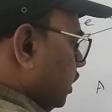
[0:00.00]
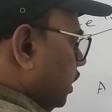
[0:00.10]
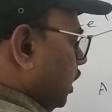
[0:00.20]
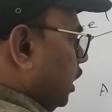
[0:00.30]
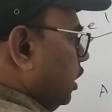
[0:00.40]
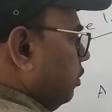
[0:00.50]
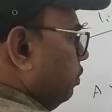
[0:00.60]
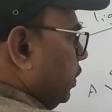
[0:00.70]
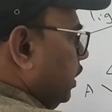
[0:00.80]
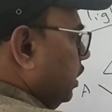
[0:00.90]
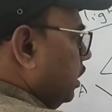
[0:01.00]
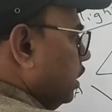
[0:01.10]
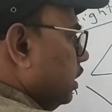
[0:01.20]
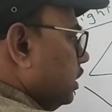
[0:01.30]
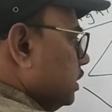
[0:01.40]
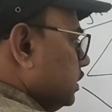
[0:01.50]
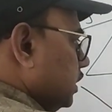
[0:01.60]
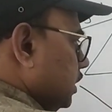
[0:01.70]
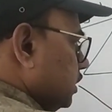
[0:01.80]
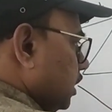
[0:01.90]
and BC
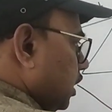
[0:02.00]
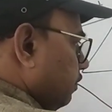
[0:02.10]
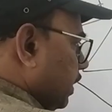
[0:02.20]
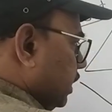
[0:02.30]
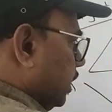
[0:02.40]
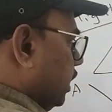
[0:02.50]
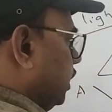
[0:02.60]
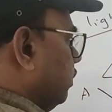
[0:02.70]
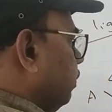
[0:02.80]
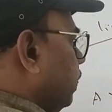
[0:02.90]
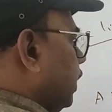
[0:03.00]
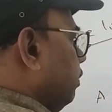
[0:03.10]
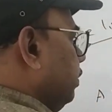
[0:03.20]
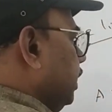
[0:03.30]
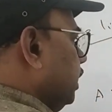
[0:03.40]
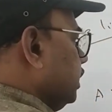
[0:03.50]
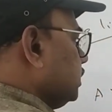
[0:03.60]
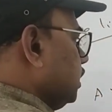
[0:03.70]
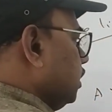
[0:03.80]
is the reflected ray, BN is the